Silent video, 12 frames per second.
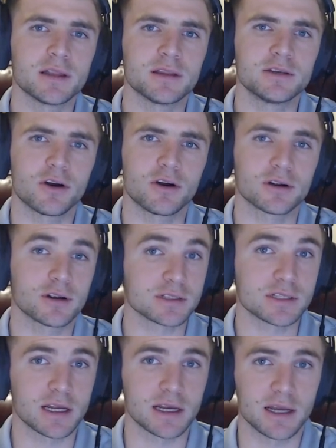the darker
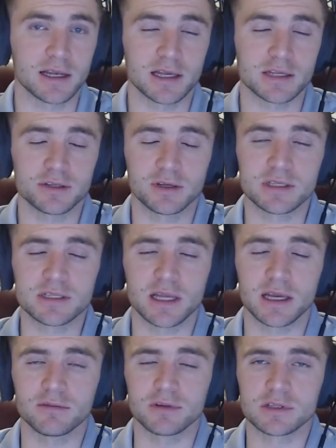side, I guess you could
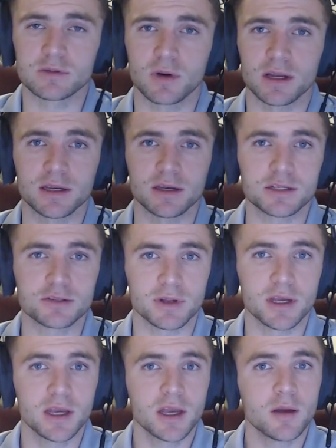say, of the swine
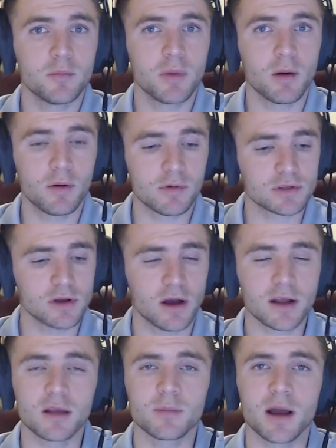industry. But when we're
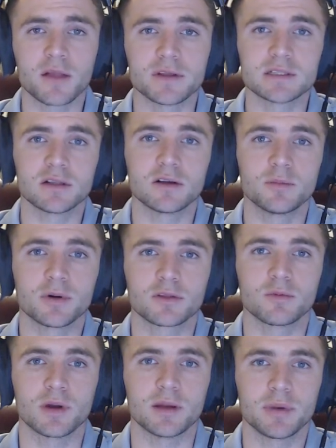talking about these low
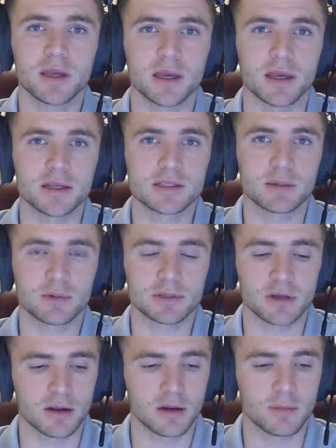birth weight pigs and we're
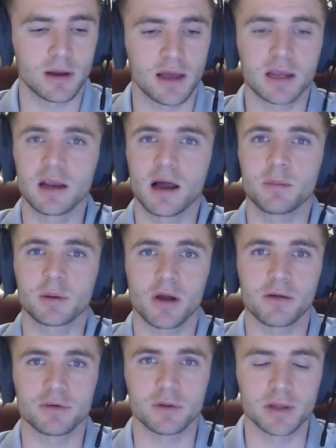talking about economic
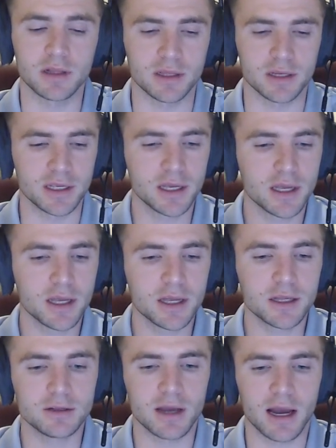profitability,
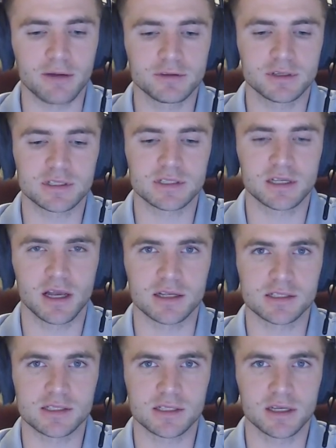you have to
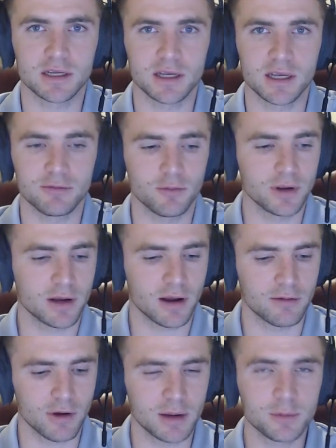discuss if we're
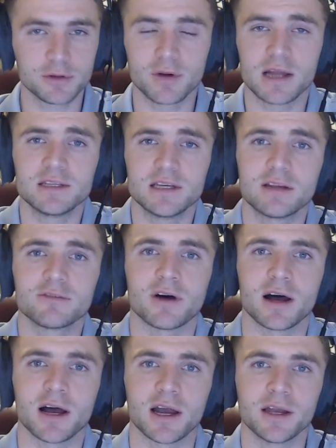if we're able to
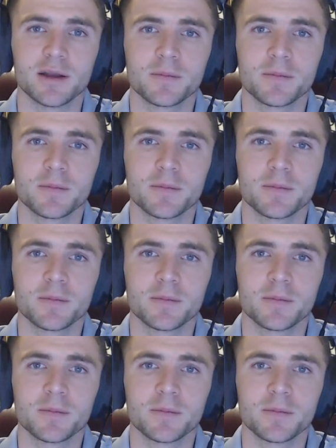identify